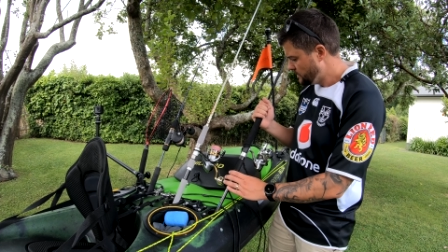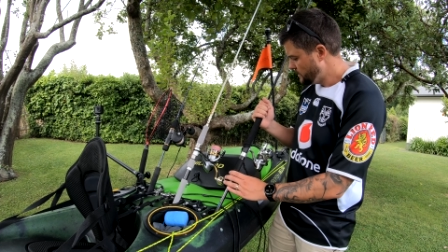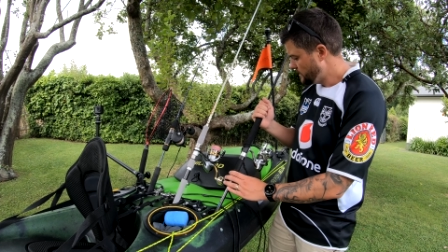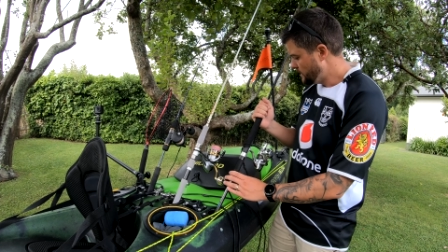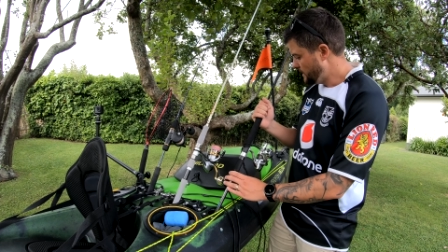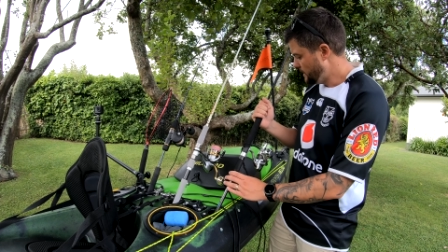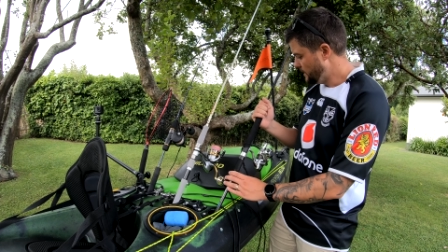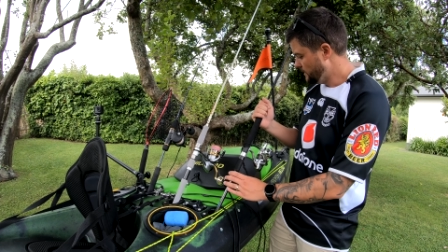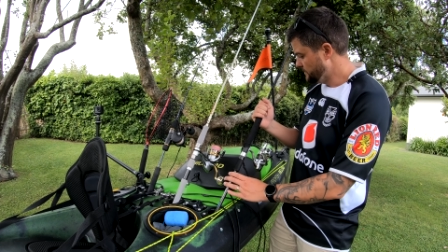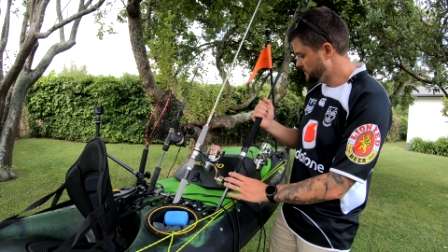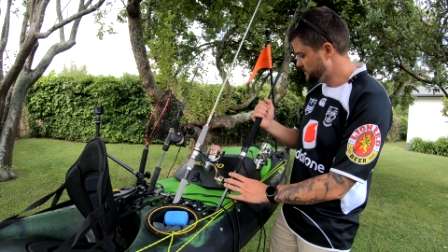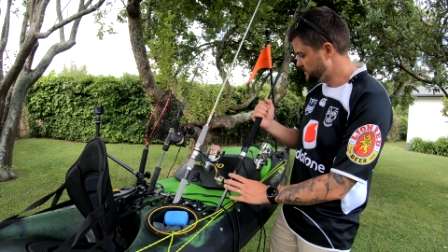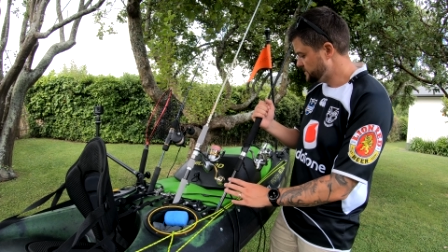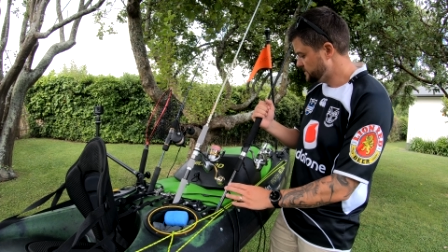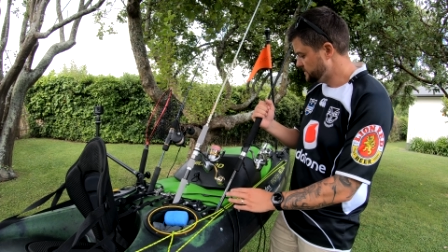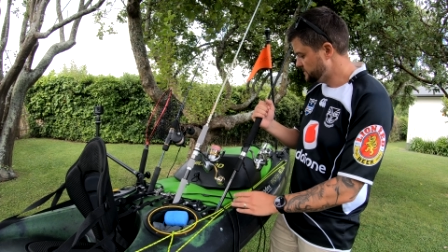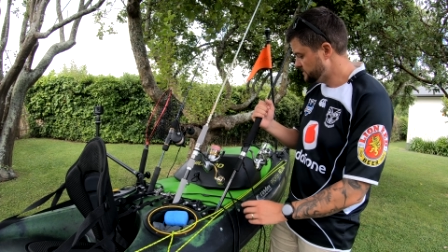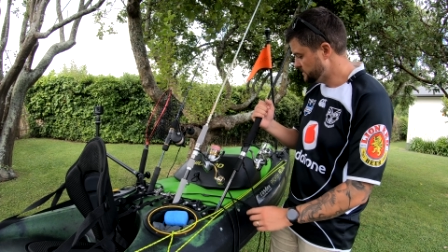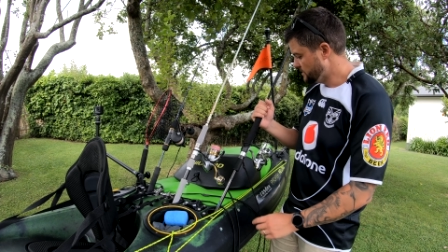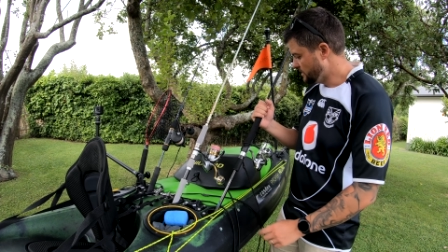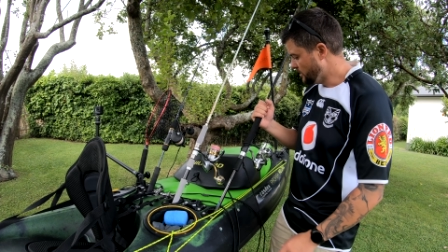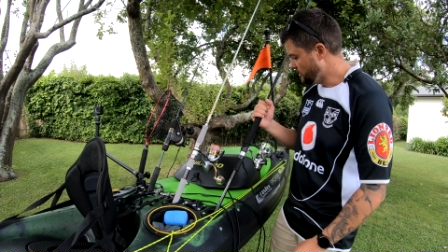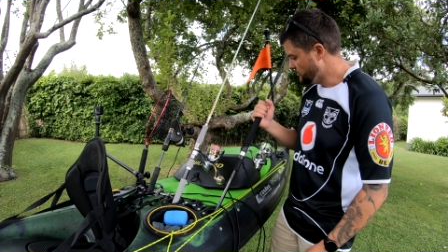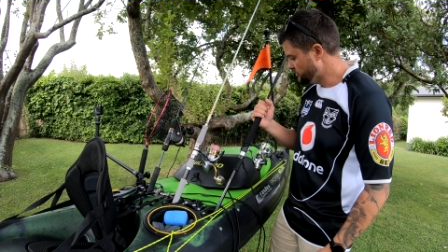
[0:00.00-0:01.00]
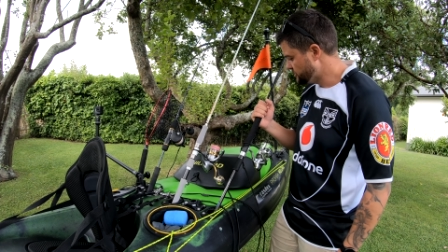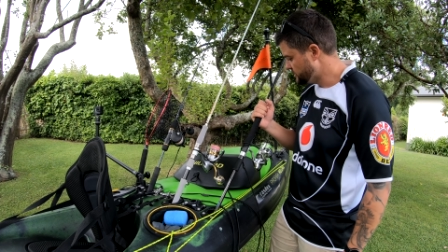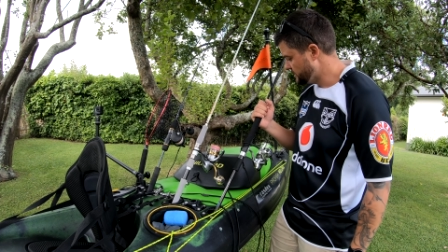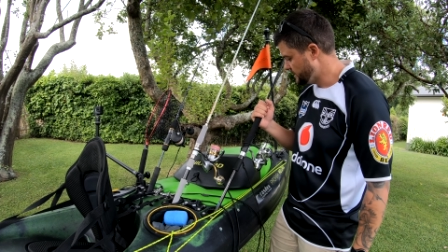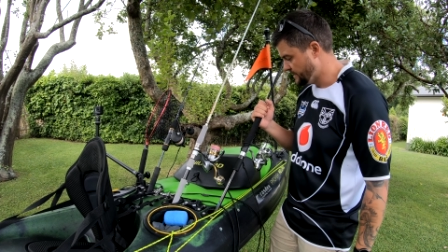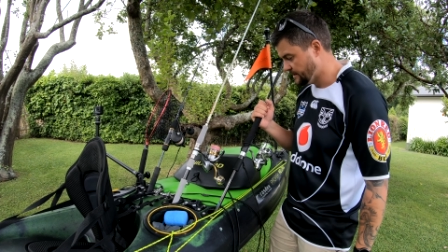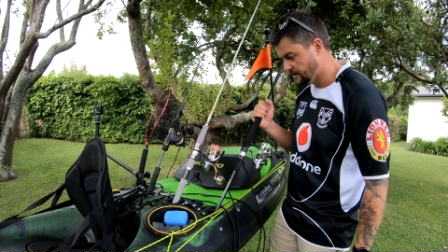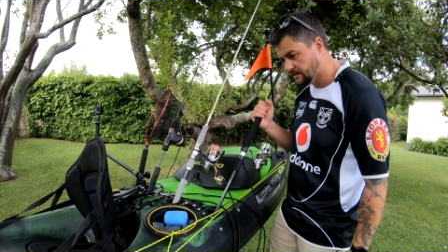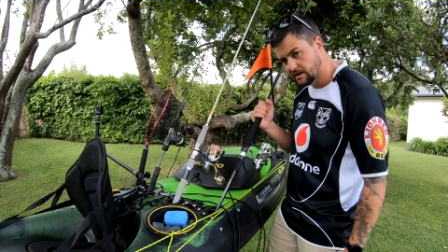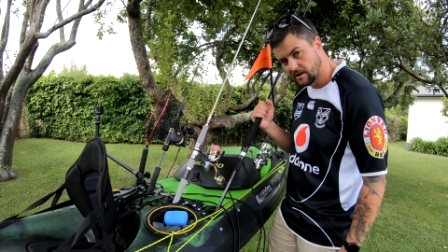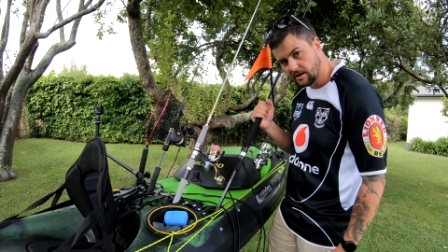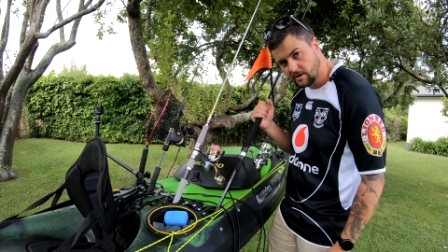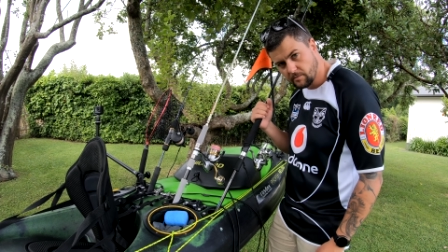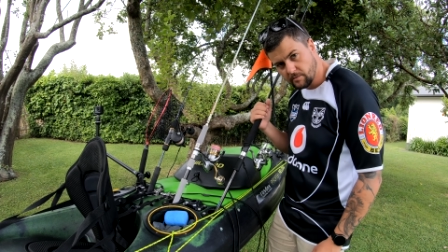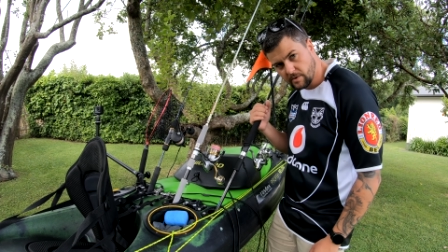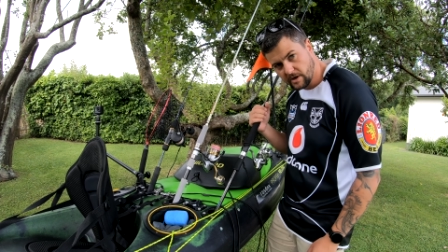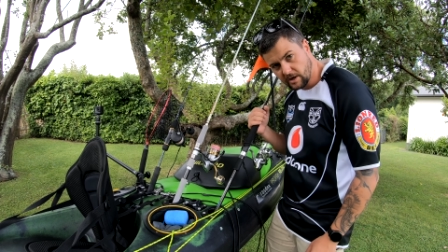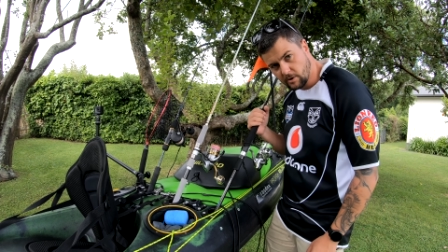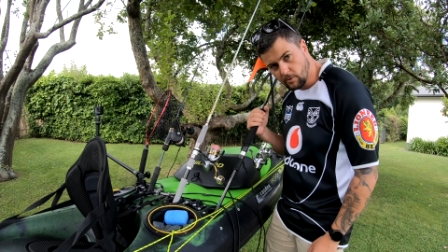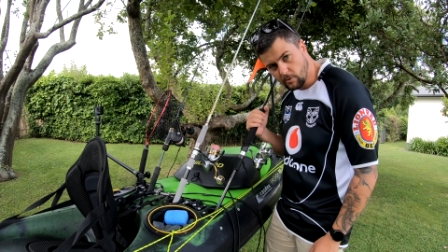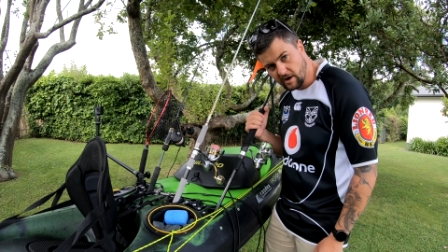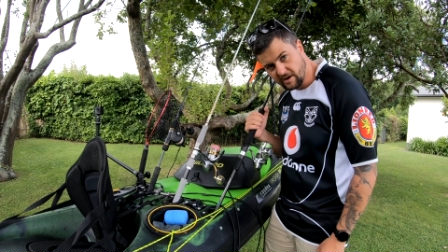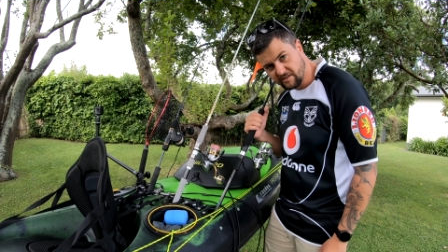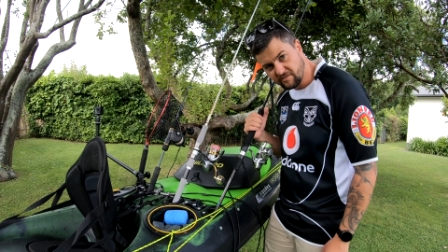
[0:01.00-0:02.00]
uh, this is an Ocean Angler
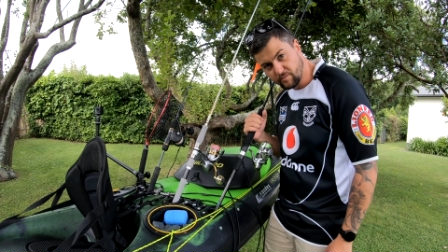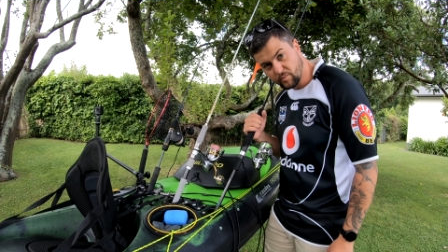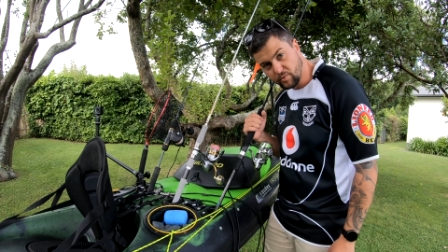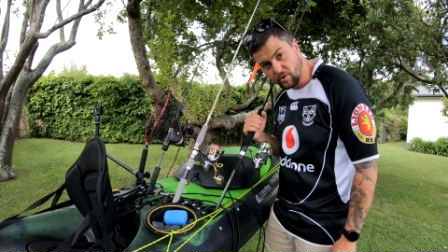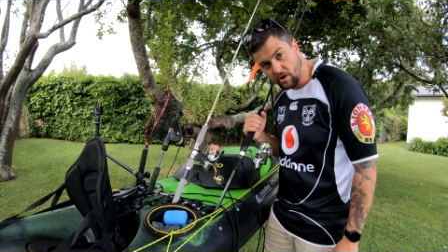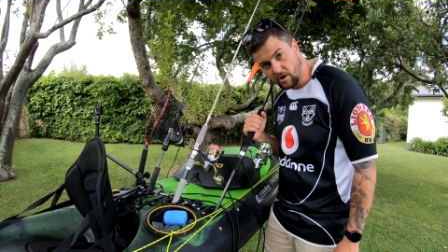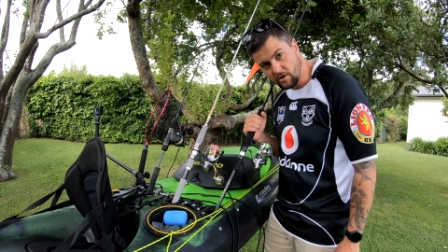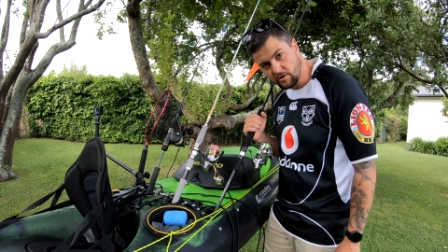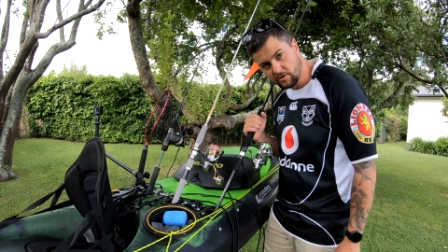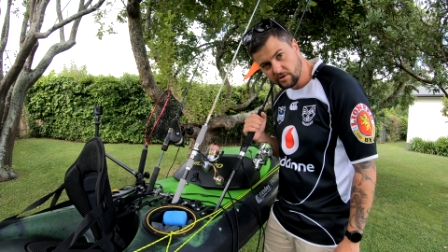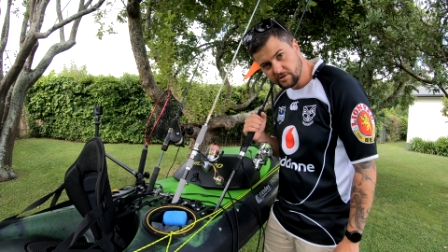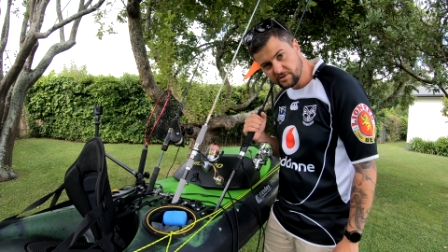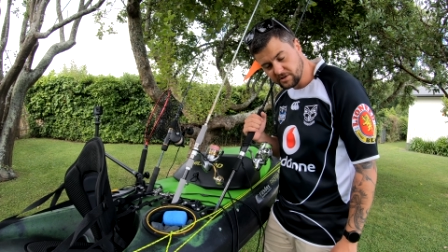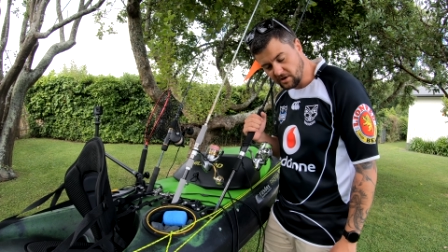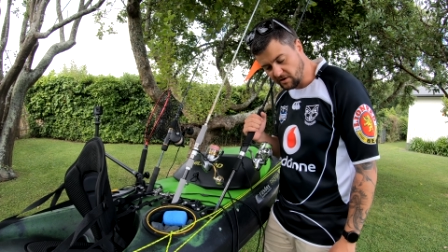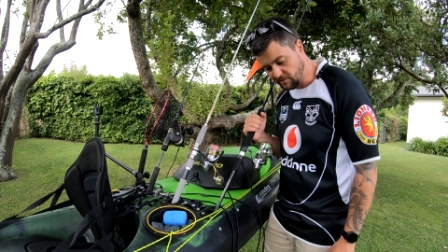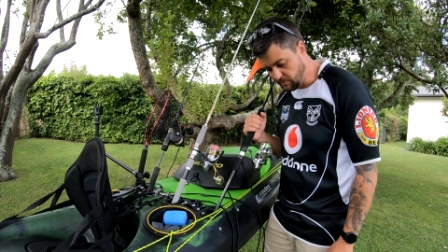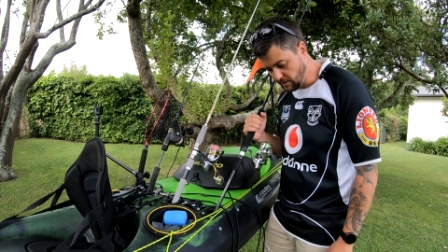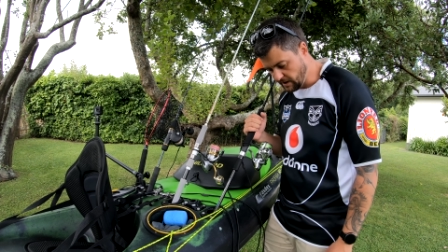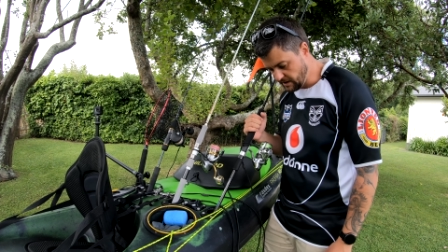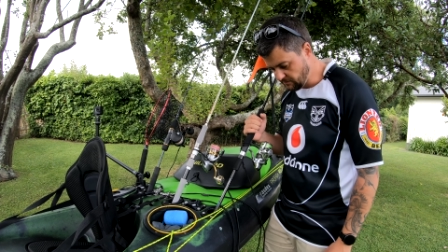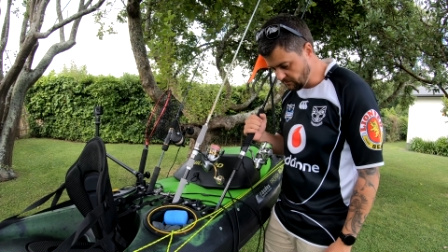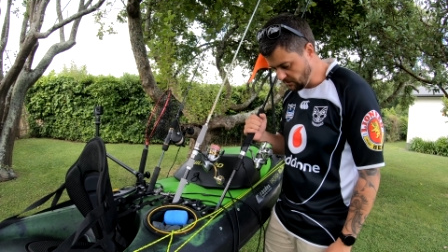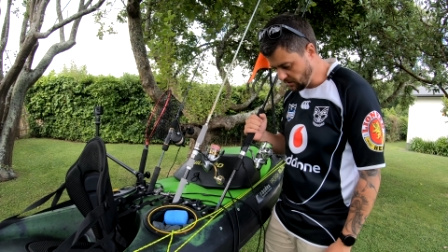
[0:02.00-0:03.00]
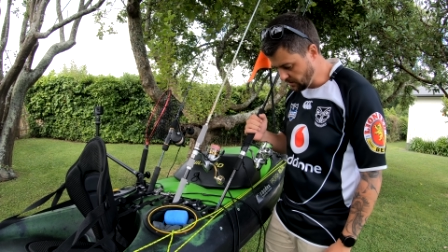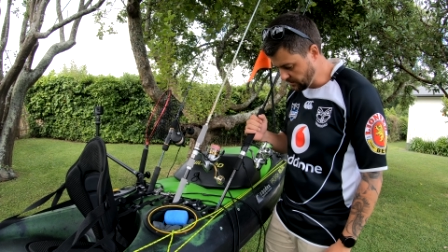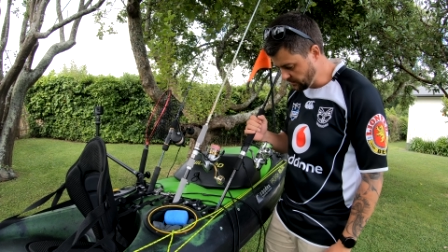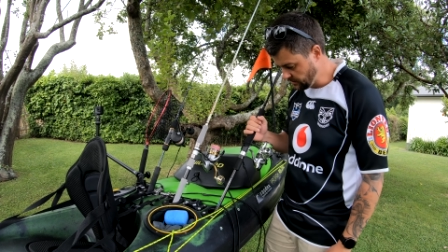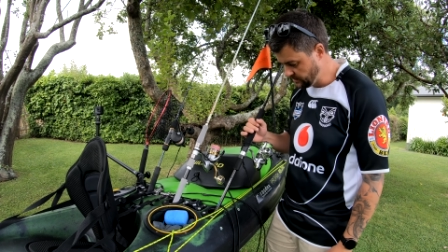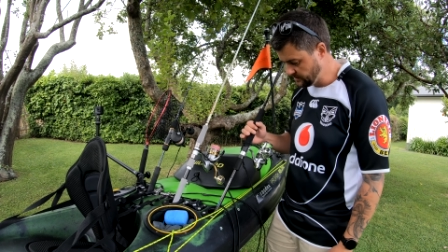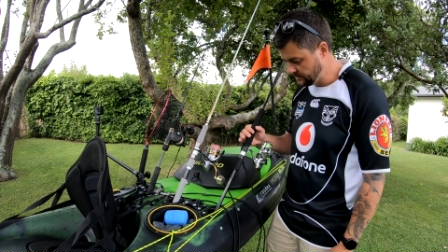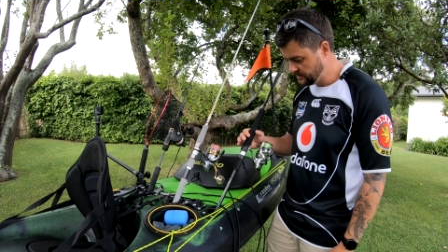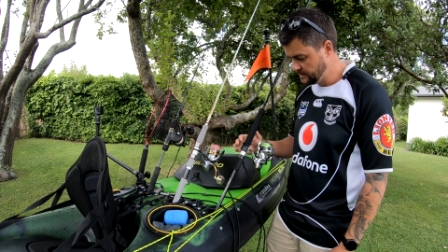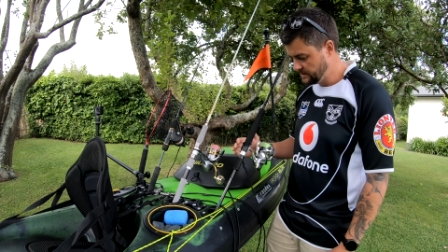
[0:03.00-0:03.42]
MegaWave Pro softbait rod,